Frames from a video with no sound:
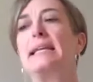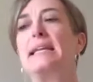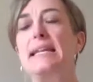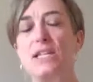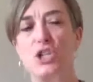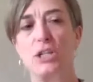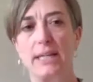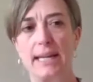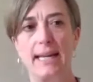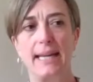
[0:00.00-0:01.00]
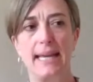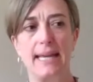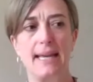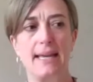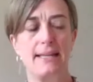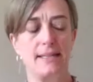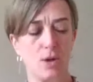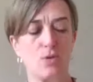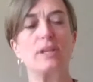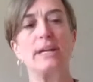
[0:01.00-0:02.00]
initially is
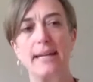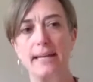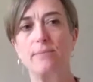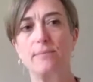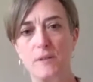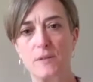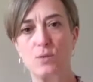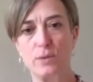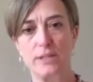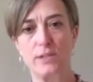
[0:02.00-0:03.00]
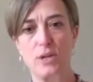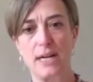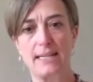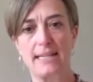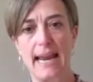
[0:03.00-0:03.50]
certainly the school district,